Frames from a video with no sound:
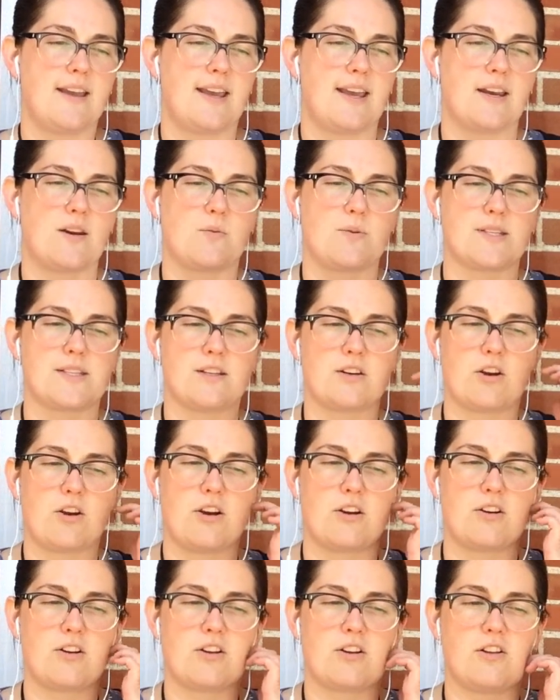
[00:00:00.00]
and it was an
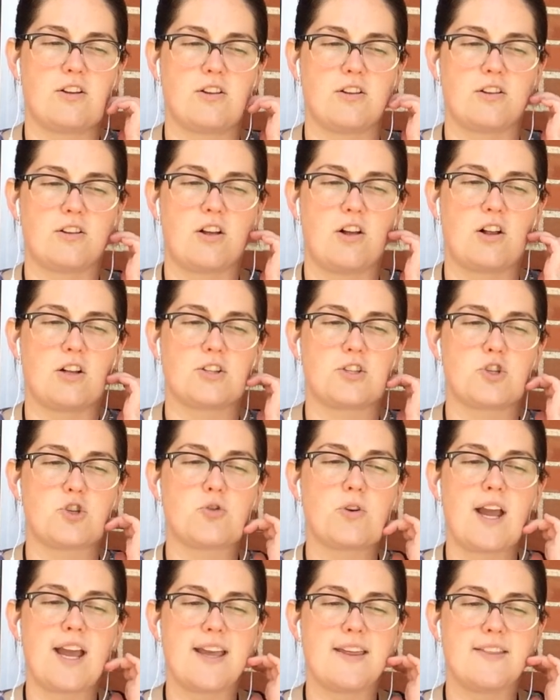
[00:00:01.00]
article called
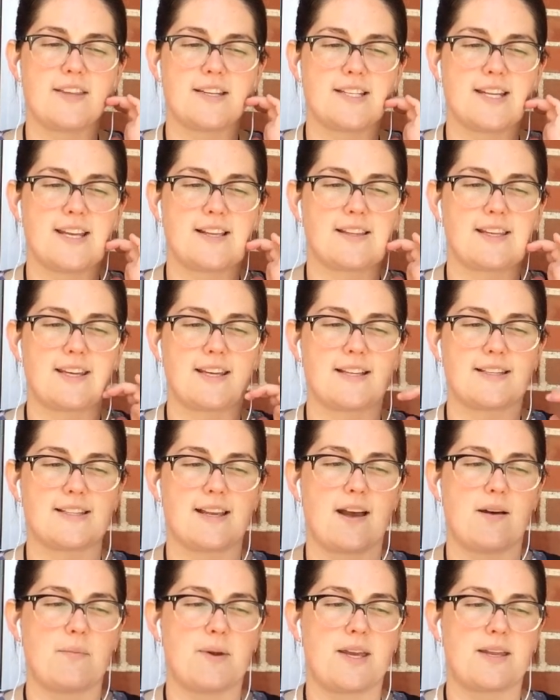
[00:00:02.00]
Try the Daily
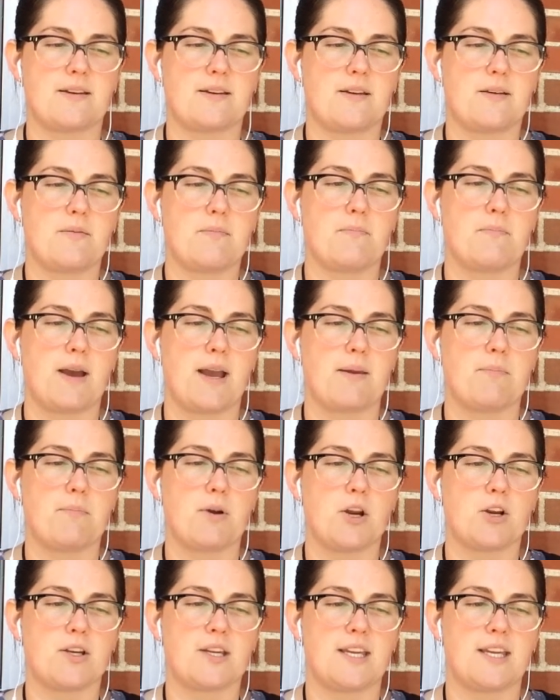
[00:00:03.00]
Examen by
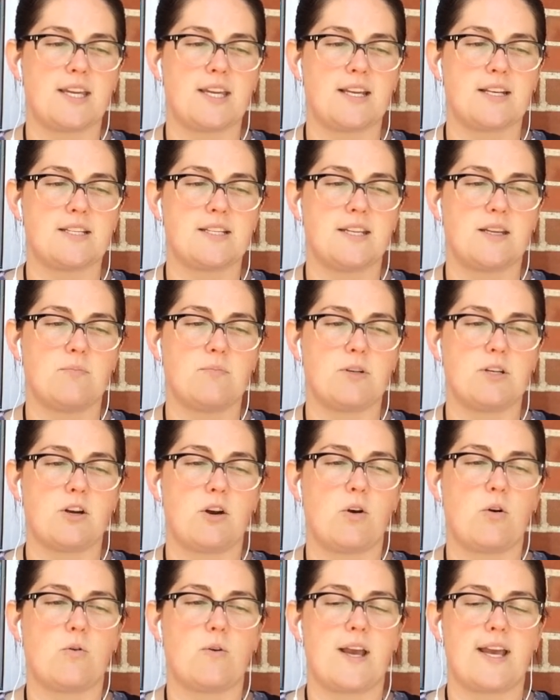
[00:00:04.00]
Mark E.
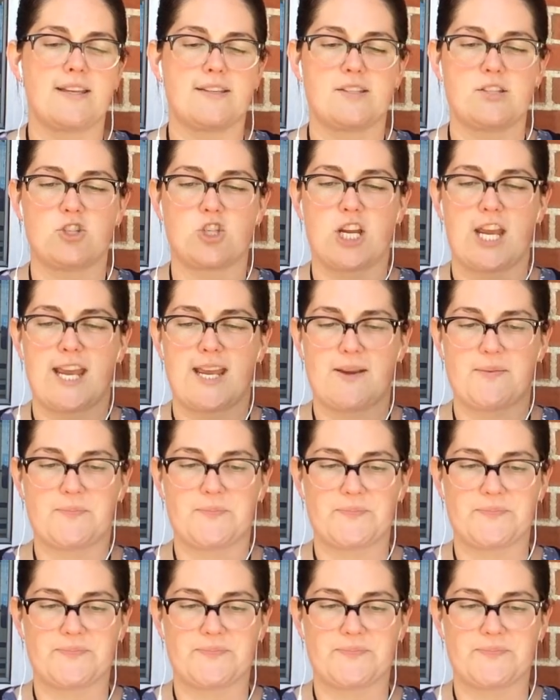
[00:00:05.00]
Thibodeau, S.J.